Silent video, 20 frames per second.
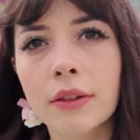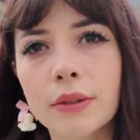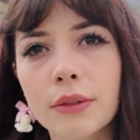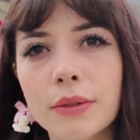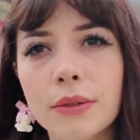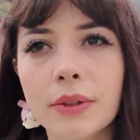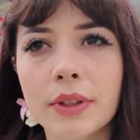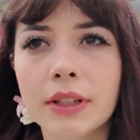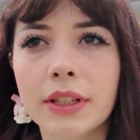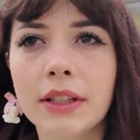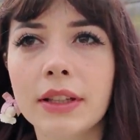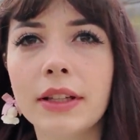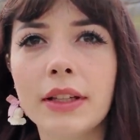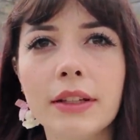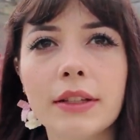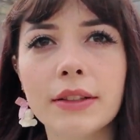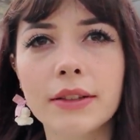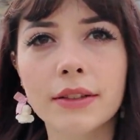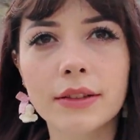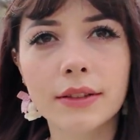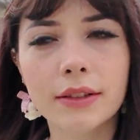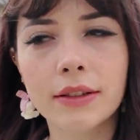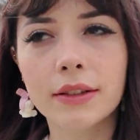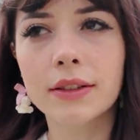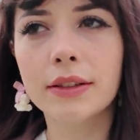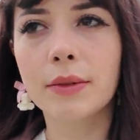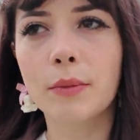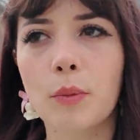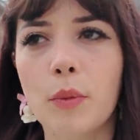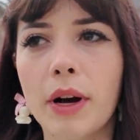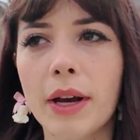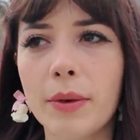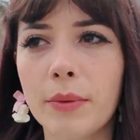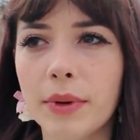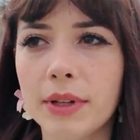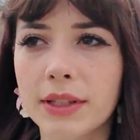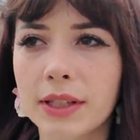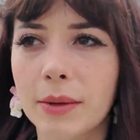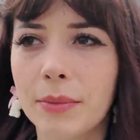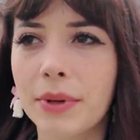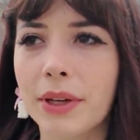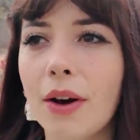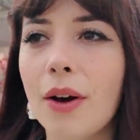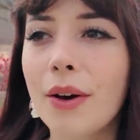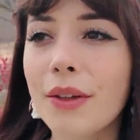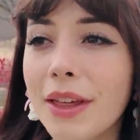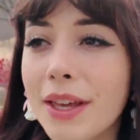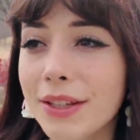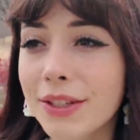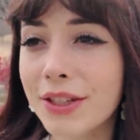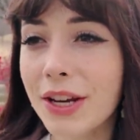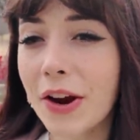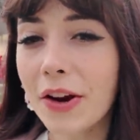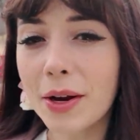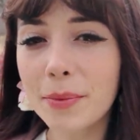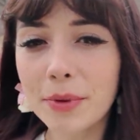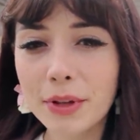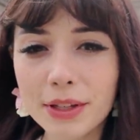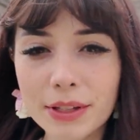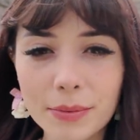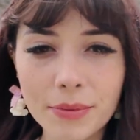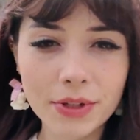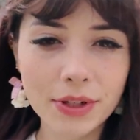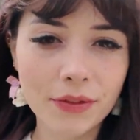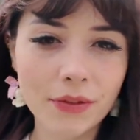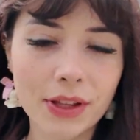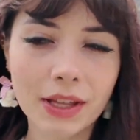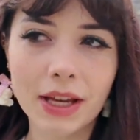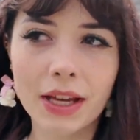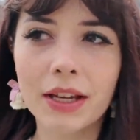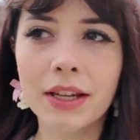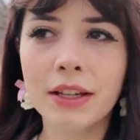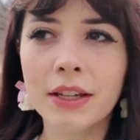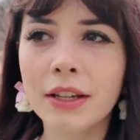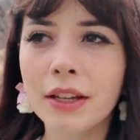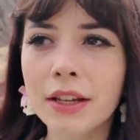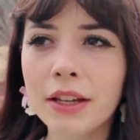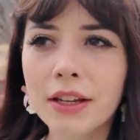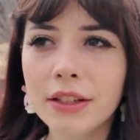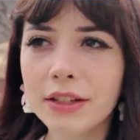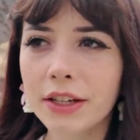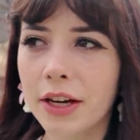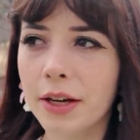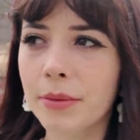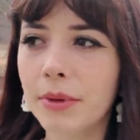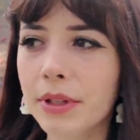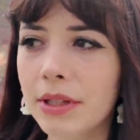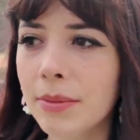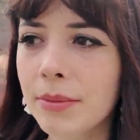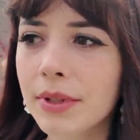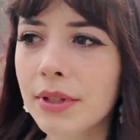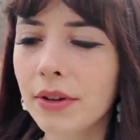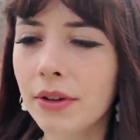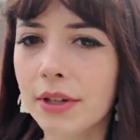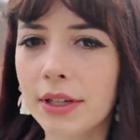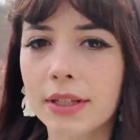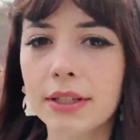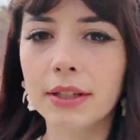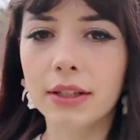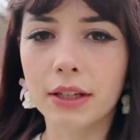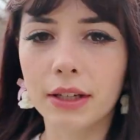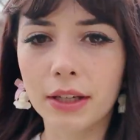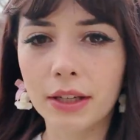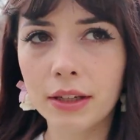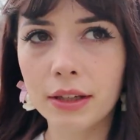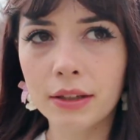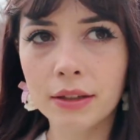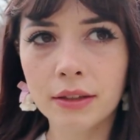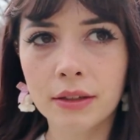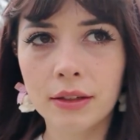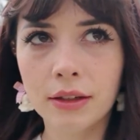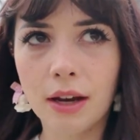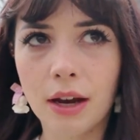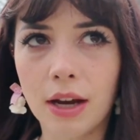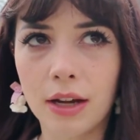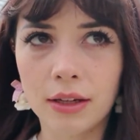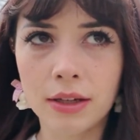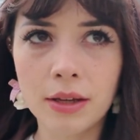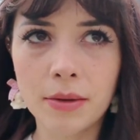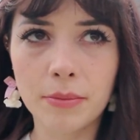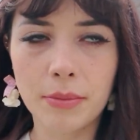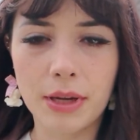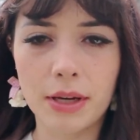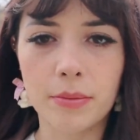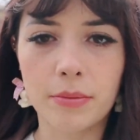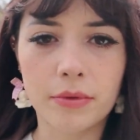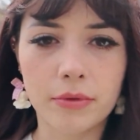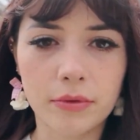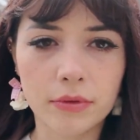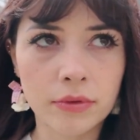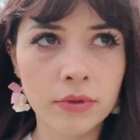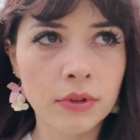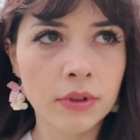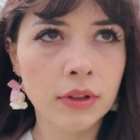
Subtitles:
Oh, and then there's some white ones up here. Oh, there's cherry blossoms over there. Cherry blossoms, honestly, unbeatable.